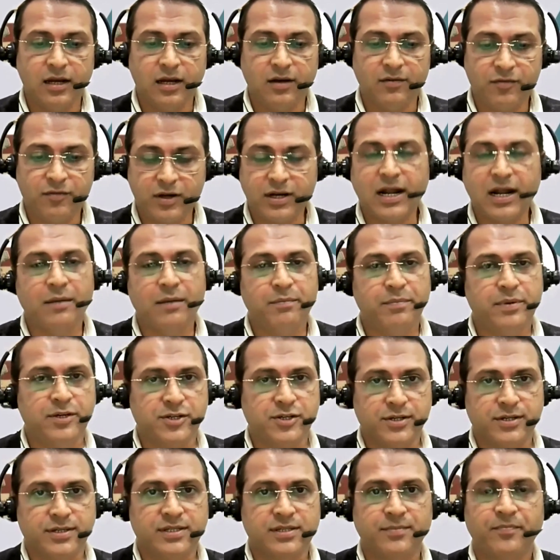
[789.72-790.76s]
for our
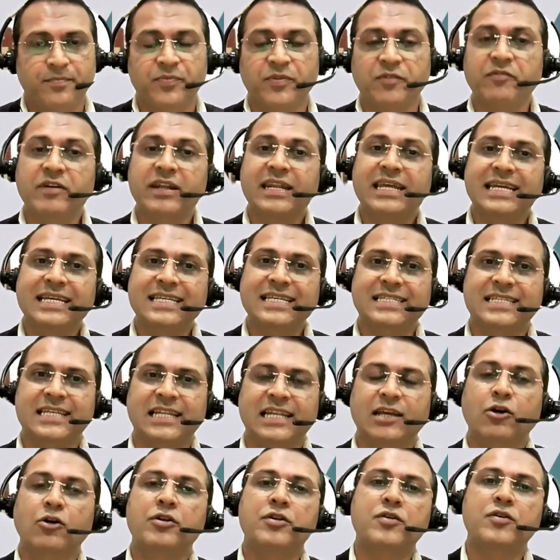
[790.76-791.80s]
patients very
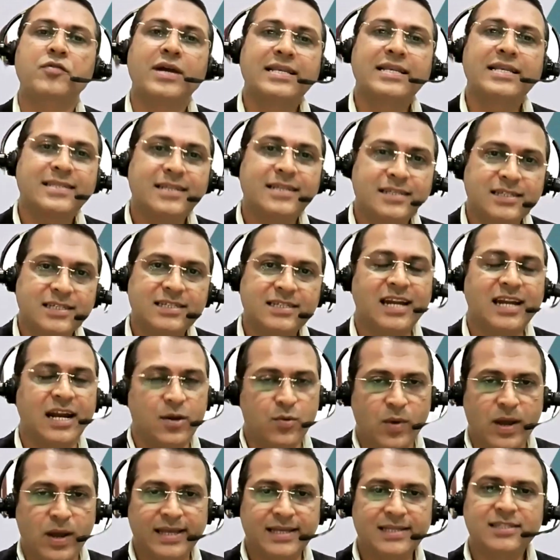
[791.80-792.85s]
easily, or you can suggest
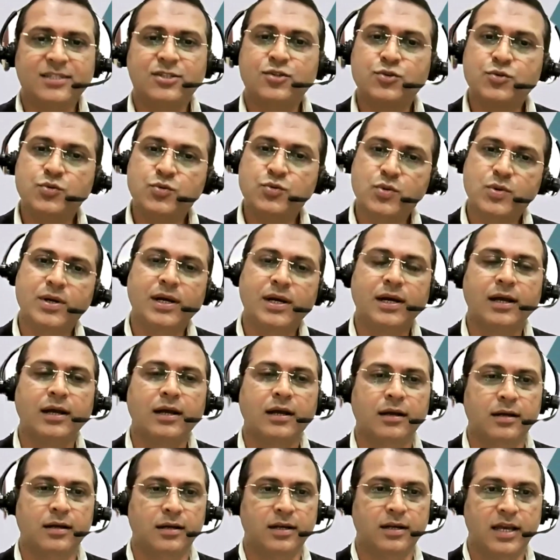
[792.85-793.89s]
advice to
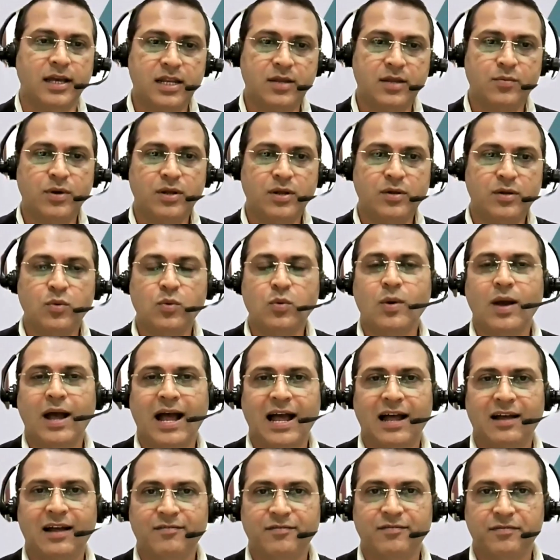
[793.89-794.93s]
anyone who
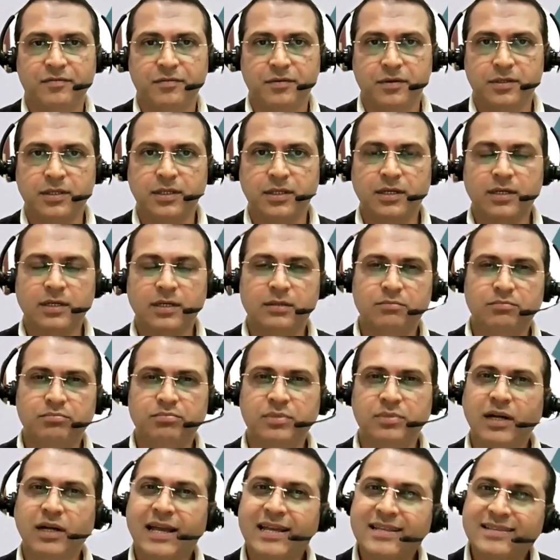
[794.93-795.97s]
have the
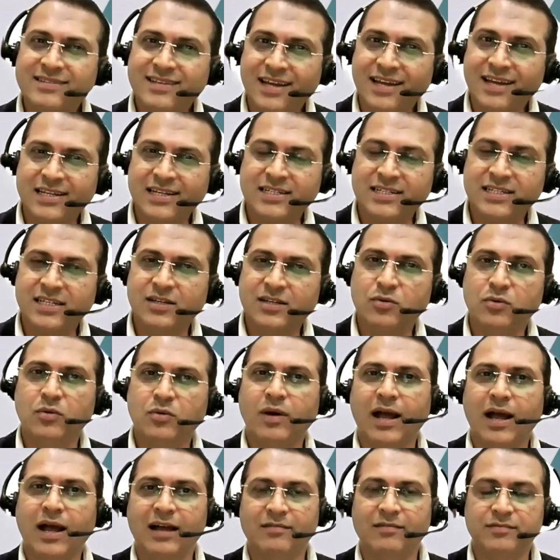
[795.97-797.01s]
anxiety,
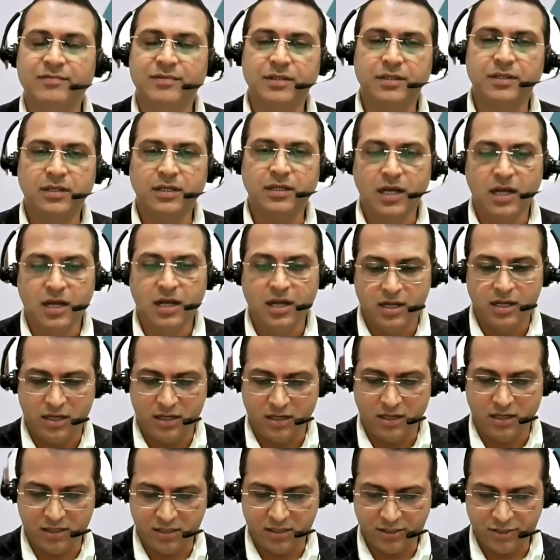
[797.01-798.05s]
who have the
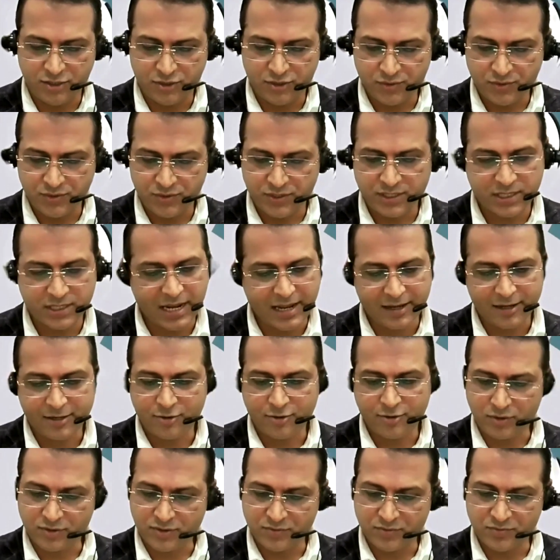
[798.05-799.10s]
issues, just
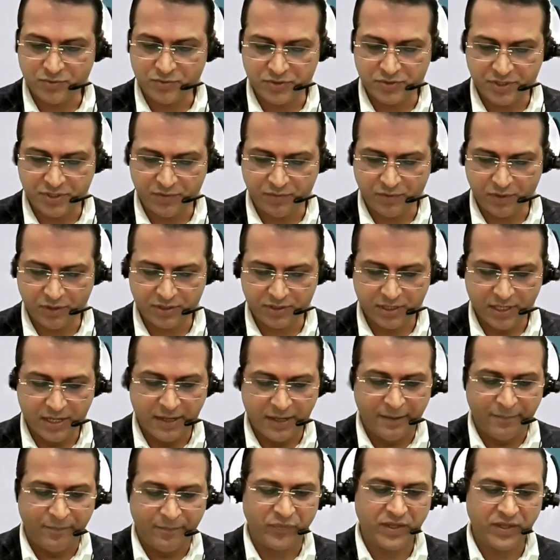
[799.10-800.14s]
like Dr. Murthy was
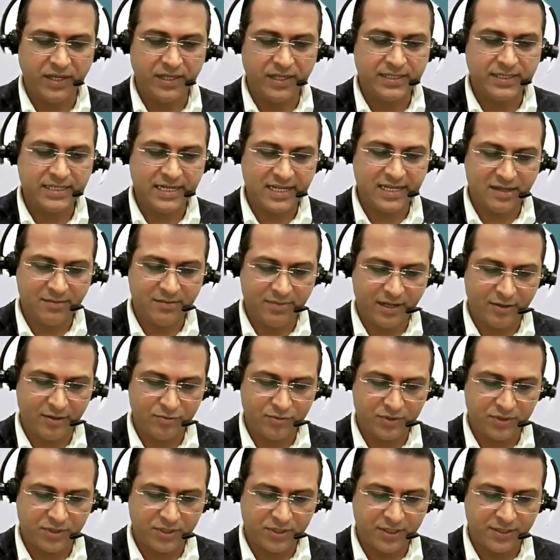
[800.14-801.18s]
telling
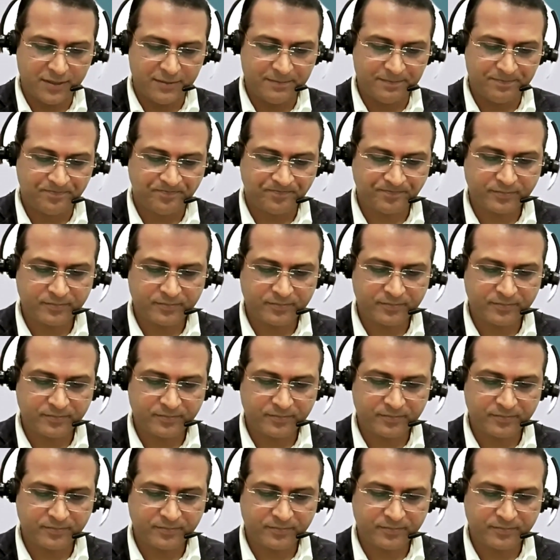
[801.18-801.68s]
about the